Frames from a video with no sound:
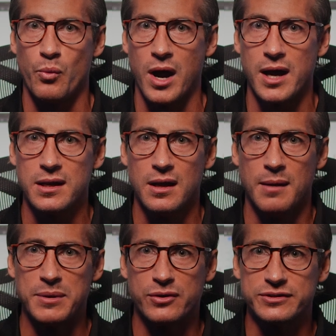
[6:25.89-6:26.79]
Why?
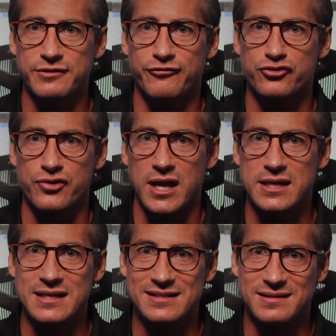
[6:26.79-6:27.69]
Because if
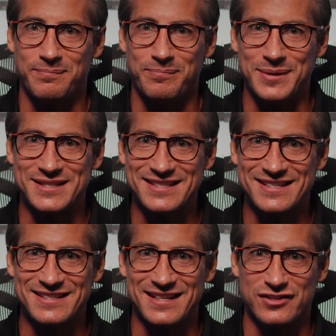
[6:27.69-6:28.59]
trading is a
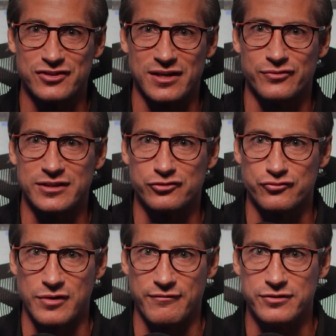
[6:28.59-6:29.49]
business that generates
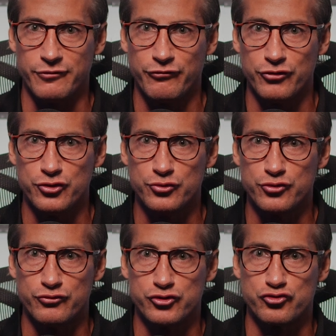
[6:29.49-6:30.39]
revenue for you
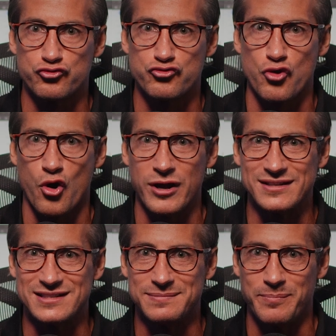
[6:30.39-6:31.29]
to withdraw
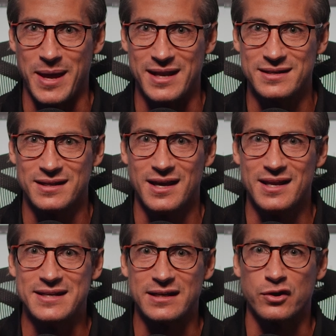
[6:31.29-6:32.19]
and spend,
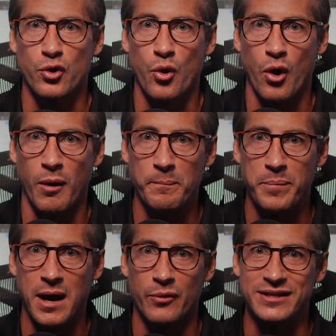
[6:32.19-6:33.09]
then
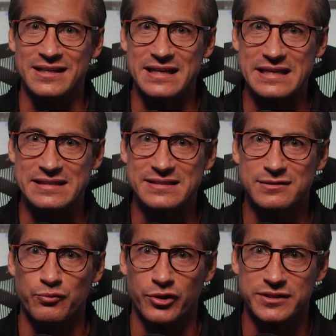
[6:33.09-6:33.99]
compounding
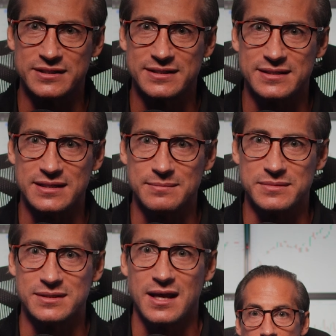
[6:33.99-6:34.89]
isn't what it seems.